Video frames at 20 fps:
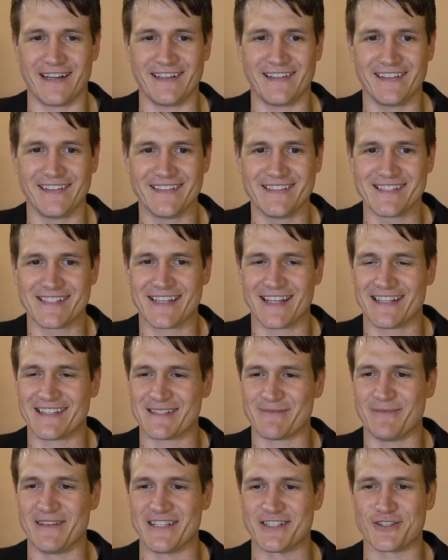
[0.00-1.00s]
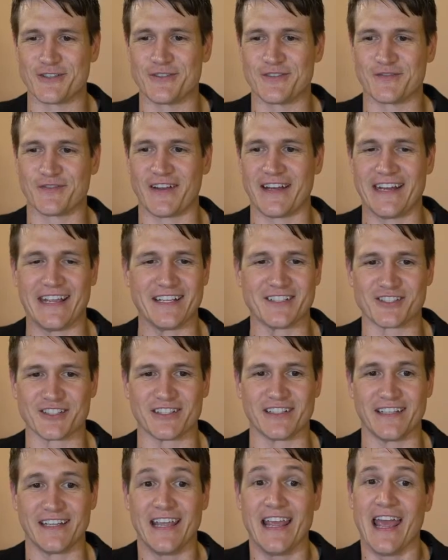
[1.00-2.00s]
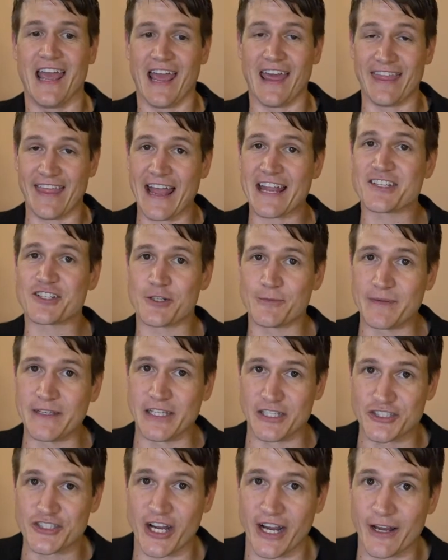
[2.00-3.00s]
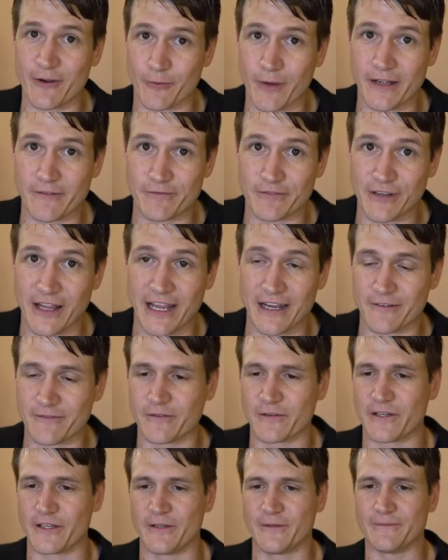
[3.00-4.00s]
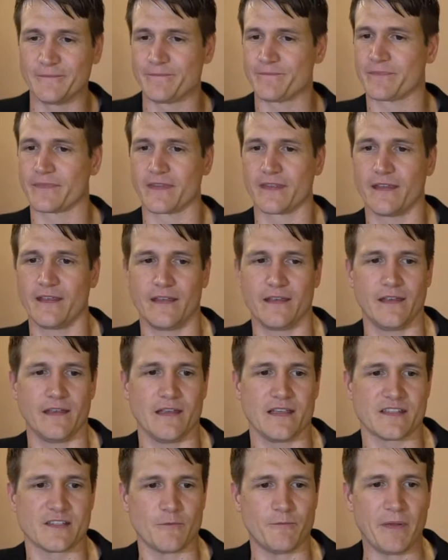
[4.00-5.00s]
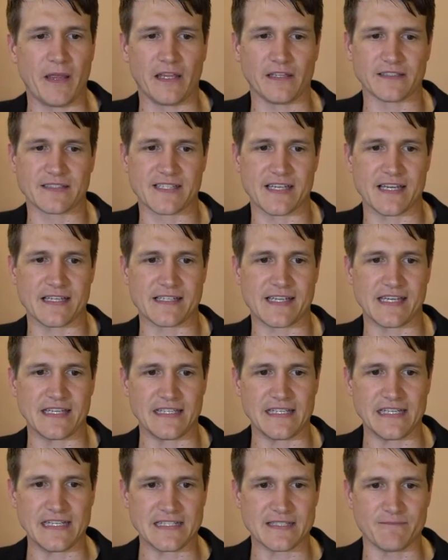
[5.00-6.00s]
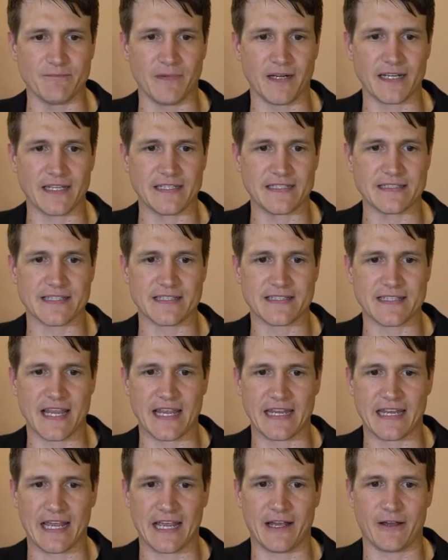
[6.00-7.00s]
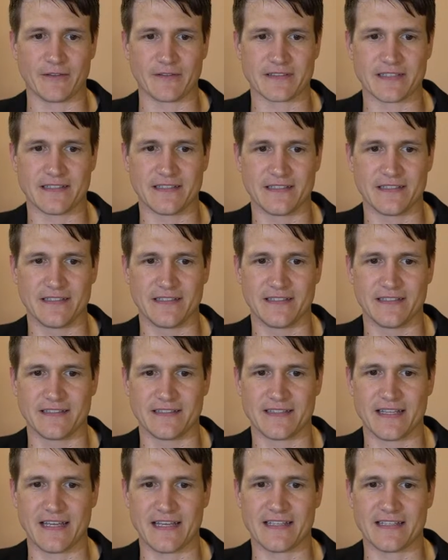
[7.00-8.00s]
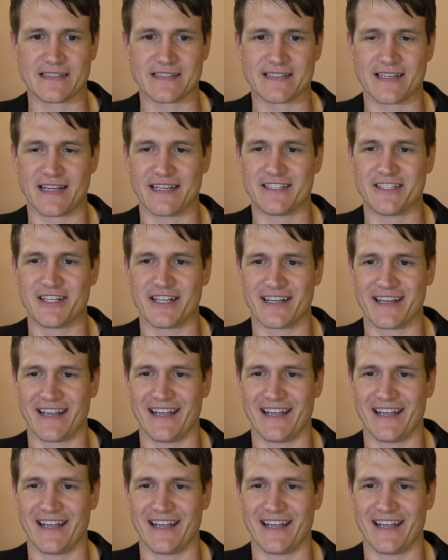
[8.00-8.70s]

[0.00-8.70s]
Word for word: right? He's got some issues financially, and that should be a giant red flag for you. So Bell says he needs money to take out, take his side check